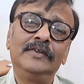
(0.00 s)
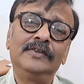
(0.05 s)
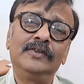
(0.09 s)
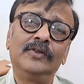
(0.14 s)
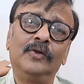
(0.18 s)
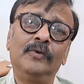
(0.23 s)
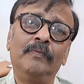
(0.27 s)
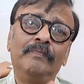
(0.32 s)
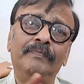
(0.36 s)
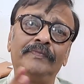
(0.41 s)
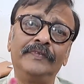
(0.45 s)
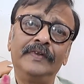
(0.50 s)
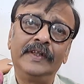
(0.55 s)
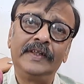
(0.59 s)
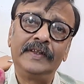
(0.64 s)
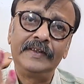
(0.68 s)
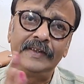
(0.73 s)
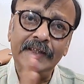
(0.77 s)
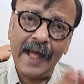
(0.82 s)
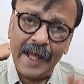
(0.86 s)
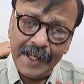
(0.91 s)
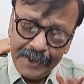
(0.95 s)
So,
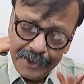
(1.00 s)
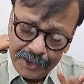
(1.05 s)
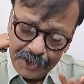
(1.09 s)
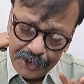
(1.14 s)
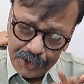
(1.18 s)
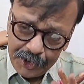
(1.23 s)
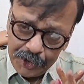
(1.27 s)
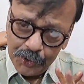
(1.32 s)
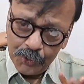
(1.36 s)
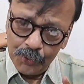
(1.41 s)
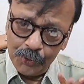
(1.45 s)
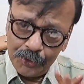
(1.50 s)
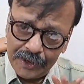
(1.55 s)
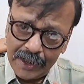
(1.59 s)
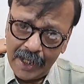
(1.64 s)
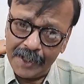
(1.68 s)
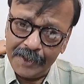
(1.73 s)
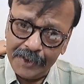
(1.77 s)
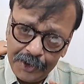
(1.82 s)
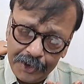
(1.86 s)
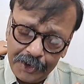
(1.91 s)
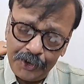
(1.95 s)
thank you,
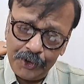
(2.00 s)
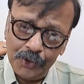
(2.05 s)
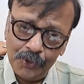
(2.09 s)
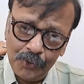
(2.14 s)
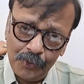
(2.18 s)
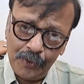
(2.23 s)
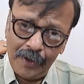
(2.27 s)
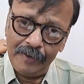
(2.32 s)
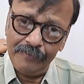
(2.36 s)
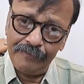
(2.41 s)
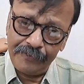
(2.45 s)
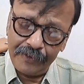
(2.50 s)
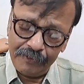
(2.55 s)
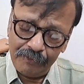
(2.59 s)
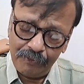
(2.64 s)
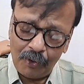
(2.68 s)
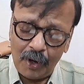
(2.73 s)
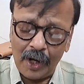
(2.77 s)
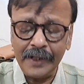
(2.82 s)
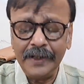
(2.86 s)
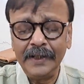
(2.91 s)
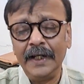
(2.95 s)
thank you,
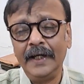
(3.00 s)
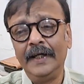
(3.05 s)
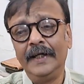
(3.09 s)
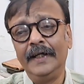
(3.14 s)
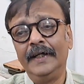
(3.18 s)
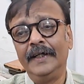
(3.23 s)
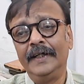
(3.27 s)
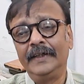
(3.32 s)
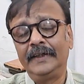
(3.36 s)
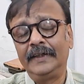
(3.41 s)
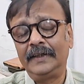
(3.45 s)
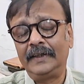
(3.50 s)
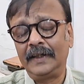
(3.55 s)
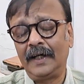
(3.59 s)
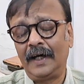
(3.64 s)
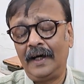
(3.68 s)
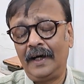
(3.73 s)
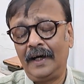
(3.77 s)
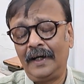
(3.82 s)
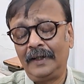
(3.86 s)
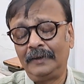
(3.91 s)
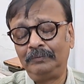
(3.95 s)
everyone.
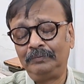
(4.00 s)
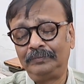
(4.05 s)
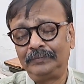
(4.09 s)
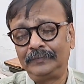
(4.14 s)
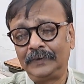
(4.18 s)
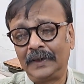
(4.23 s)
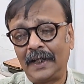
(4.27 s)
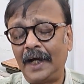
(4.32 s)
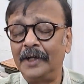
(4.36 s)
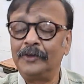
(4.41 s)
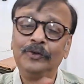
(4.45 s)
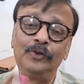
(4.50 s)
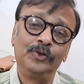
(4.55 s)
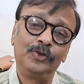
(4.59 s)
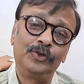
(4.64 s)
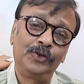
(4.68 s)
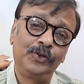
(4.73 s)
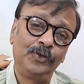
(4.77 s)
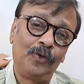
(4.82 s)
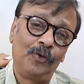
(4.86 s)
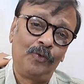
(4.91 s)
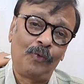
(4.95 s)
I
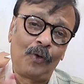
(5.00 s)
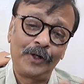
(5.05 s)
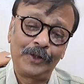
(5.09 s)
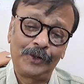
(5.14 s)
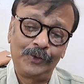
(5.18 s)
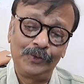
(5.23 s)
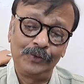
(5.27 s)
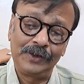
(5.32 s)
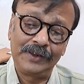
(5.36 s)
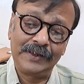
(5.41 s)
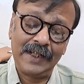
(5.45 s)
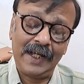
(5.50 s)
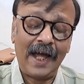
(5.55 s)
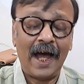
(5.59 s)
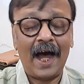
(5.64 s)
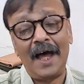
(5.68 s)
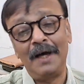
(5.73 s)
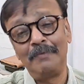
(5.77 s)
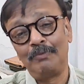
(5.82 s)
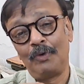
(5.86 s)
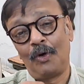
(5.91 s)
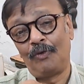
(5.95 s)
don't know what to say.
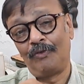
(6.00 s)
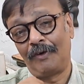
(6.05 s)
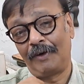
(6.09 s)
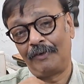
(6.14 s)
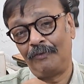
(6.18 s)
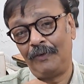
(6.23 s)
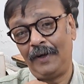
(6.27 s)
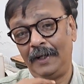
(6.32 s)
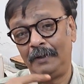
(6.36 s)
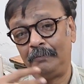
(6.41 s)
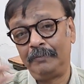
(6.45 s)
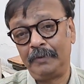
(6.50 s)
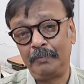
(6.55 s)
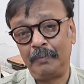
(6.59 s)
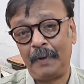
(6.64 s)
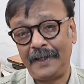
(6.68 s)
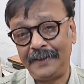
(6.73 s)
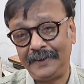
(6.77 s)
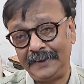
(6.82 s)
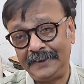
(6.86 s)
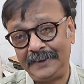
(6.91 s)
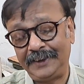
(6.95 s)
I'm
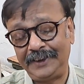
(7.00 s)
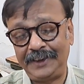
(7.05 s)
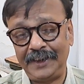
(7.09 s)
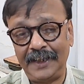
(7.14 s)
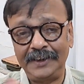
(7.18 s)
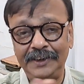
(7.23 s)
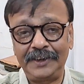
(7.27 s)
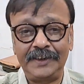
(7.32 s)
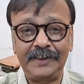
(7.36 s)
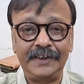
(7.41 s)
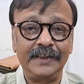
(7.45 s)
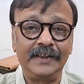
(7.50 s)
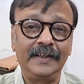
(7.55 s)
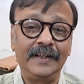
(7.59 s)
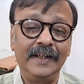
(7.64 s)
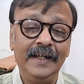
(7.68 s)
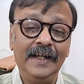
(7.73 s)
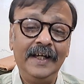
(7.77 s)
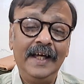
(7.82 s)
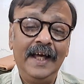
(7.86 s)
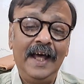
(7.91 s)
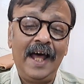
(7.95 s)
overwhelmed by this
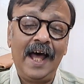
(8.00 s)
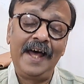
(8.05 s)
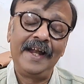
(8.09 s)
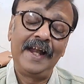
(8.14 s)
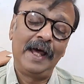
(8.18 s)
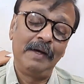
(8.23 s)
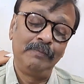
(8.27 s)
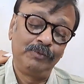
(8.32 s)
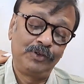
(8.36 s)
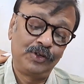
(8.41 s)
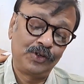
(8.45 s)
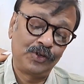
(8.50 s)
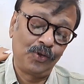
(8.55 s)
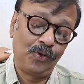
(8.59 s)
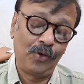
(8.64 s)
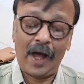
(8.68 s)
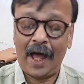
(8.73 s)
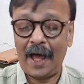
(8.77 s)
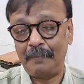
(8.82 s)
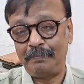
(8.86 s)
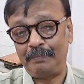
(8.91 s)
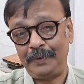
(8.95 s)
gesture and I'm
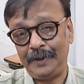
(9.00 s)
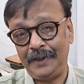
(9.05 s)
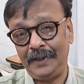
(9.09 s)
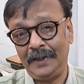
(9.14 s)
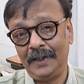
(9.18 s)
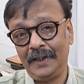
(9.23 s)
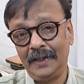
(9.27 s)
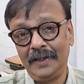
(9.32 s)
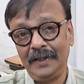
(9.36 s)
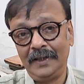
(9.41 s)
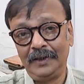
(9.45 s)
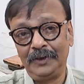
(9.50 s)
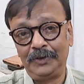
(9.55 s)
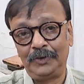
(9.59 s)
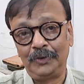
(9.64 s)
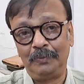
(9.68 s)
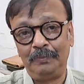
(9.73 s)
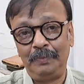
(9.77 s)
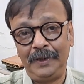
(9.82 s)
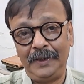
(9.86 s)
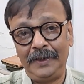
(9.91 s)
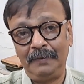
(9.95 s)
so happy
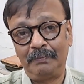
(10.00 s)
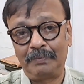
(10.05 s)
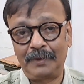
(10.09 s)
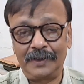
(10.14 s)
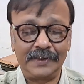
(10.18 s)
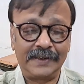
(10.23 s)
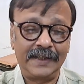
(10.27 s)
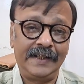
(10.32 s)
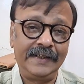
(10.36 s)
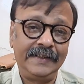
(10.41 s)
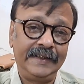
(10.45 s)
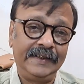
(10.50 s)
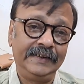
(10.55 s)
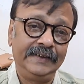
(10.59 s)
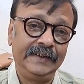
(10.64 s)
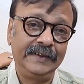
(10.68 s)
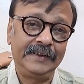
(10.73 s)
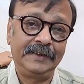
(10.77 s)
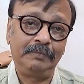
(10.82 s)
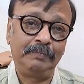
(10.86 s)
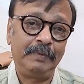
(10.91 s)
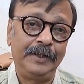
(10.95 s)
to be
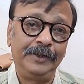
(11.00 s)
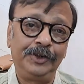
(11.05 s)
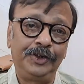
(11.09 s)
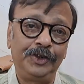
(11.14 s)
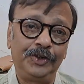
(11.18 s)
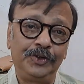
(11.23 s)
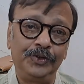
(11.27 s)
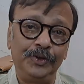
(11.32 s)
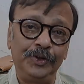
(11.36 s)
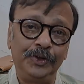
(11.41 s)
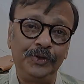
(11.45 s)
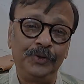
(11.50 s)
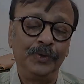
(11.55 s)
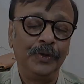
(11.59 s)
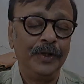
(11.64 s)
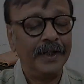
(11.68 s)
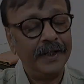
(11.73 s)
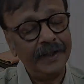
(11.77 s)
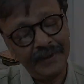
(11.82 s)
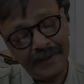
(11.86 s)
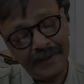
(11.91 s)
presenting this bench to you.